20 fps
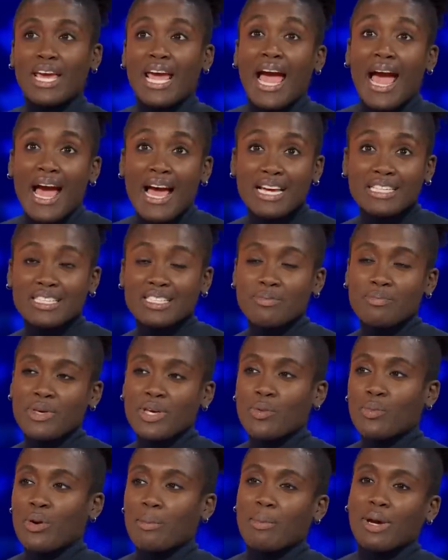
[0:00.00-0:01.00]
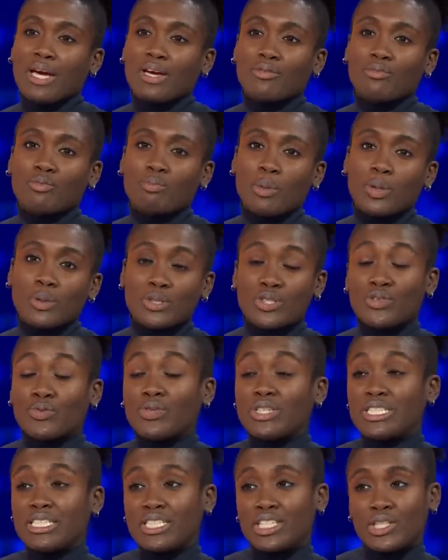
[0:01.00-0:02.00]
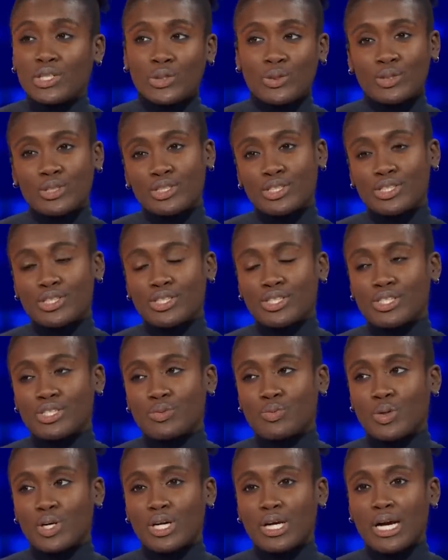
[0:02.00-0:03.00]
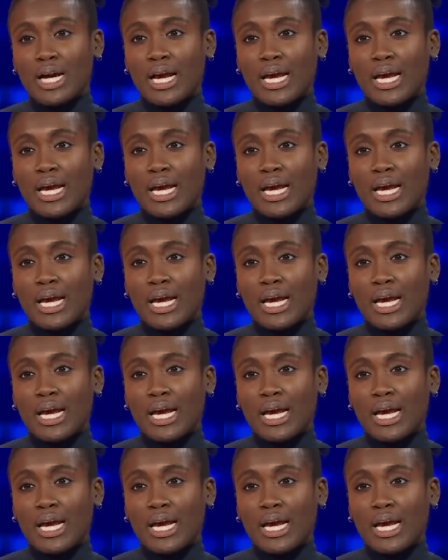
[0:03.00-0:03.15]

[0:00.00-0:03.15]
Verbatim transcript: They asked me what my most recent Google searches were,